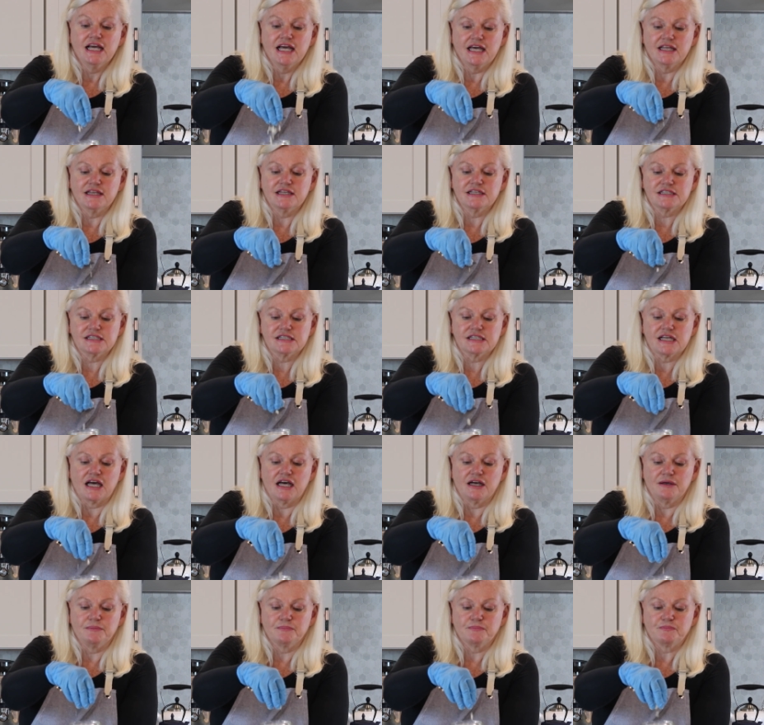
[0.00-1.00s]
And this
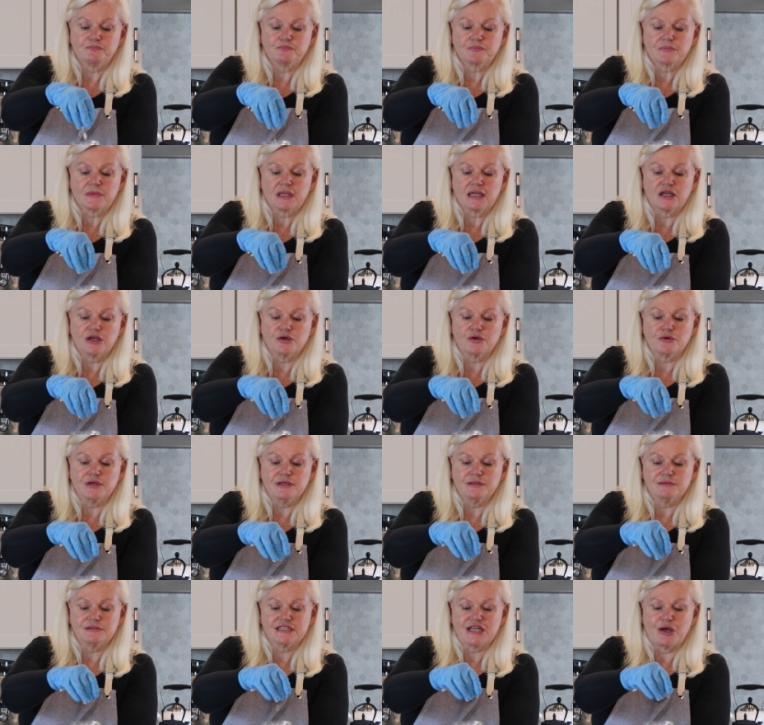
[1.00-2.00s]

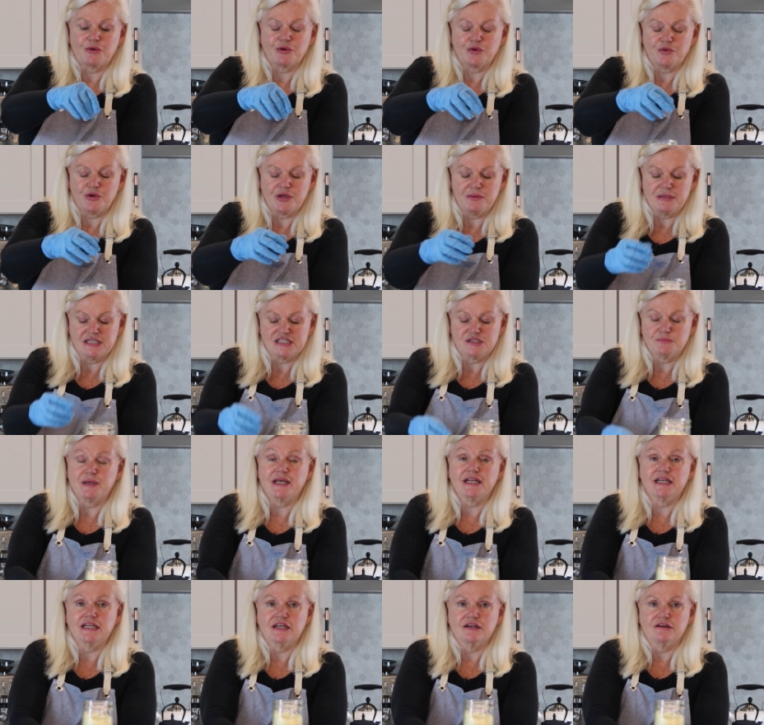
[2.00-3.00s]
sour cream has
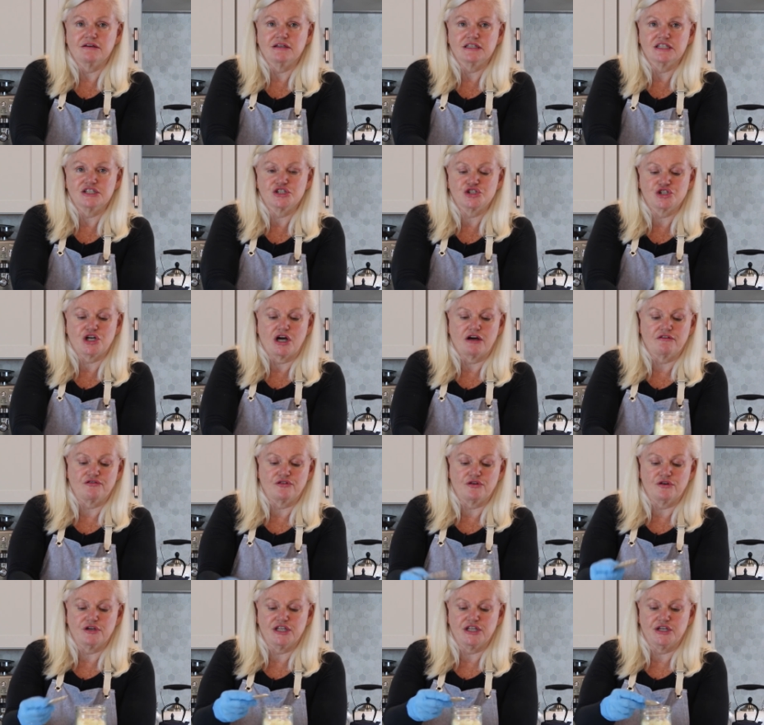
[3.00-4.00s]
been here in this jar
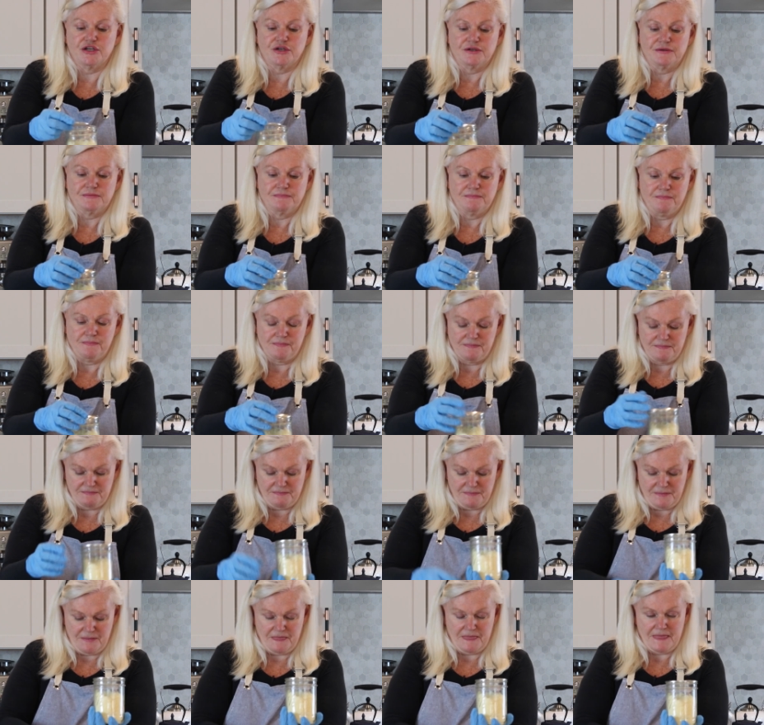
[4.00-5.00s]
for a year
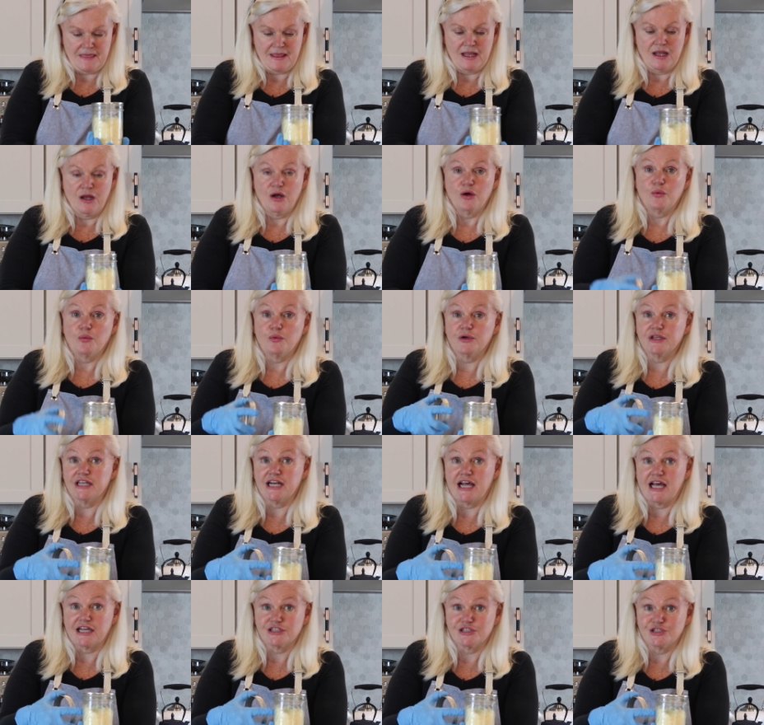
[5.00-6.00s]
with an
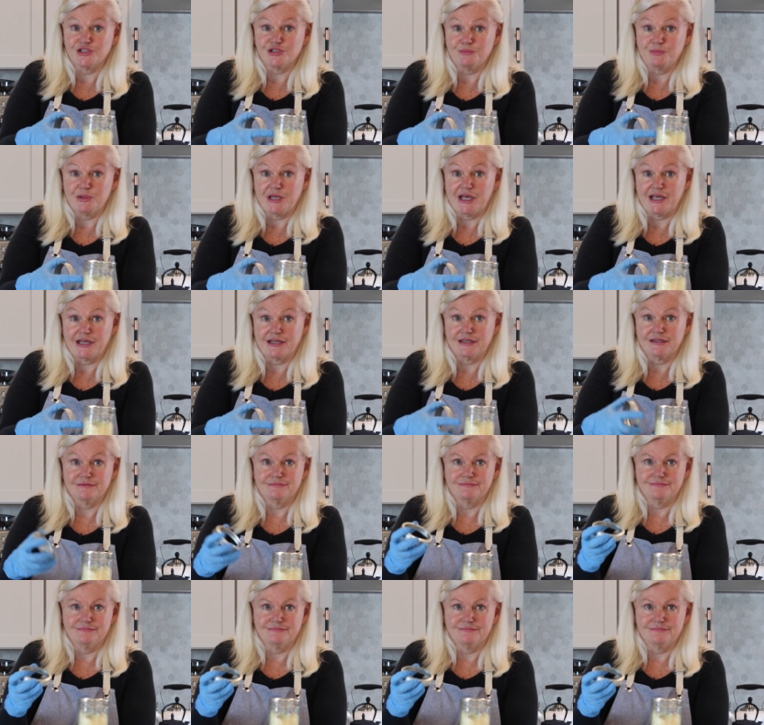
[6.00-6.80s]
oxygen pack.